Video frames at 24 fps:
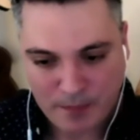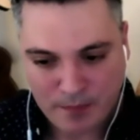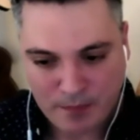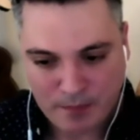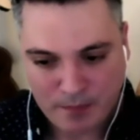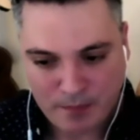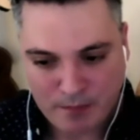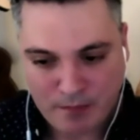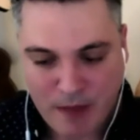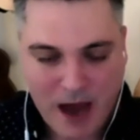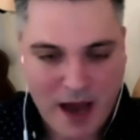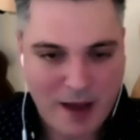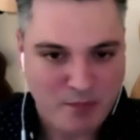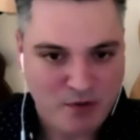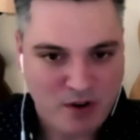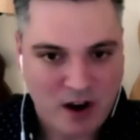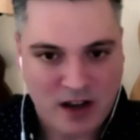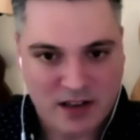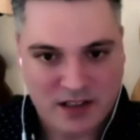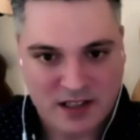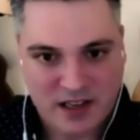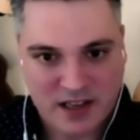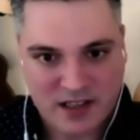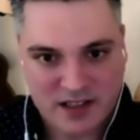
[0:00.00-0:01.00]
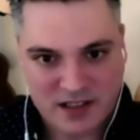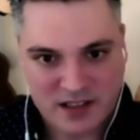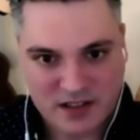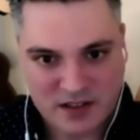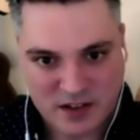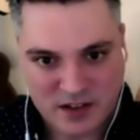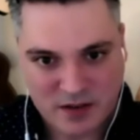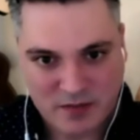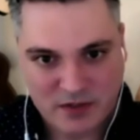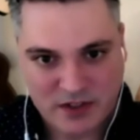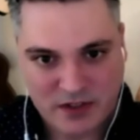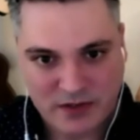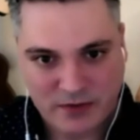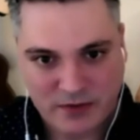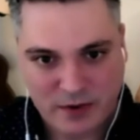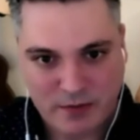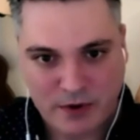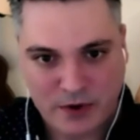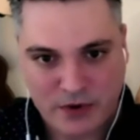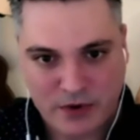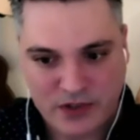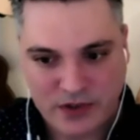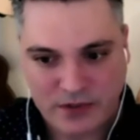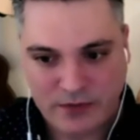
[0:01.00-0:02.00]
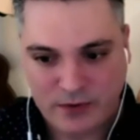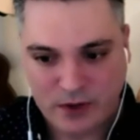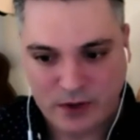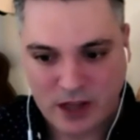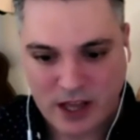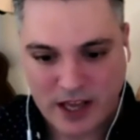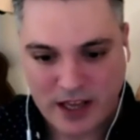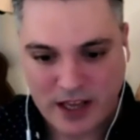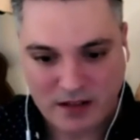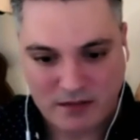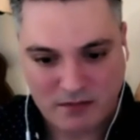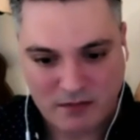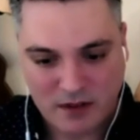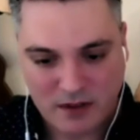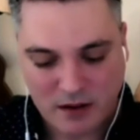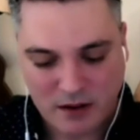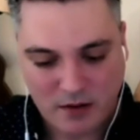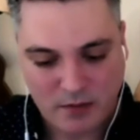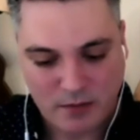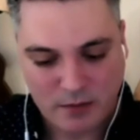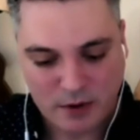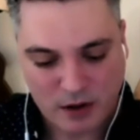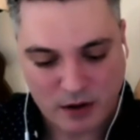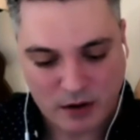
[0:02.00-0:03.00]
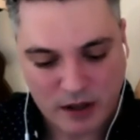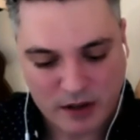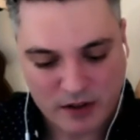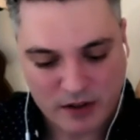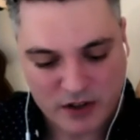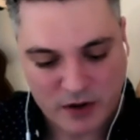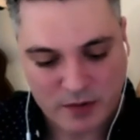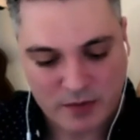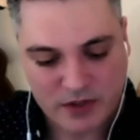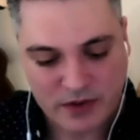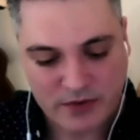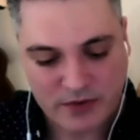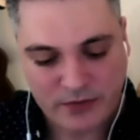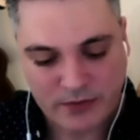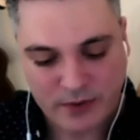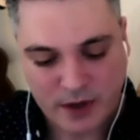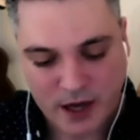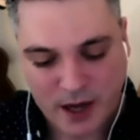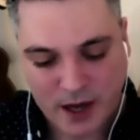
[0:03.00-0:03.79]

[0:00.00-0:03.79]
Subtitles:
my process in terms of composing for like, in terms of